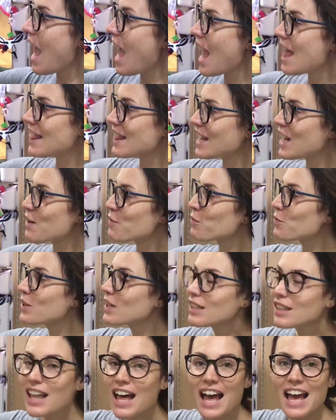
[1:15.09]
And then I
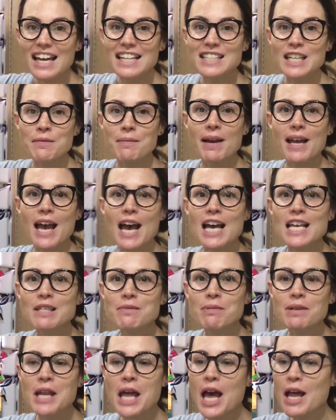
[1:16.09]
realized that my
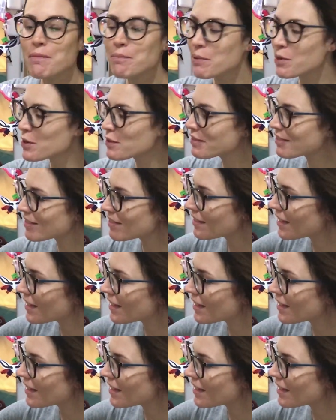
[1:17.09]
husband had put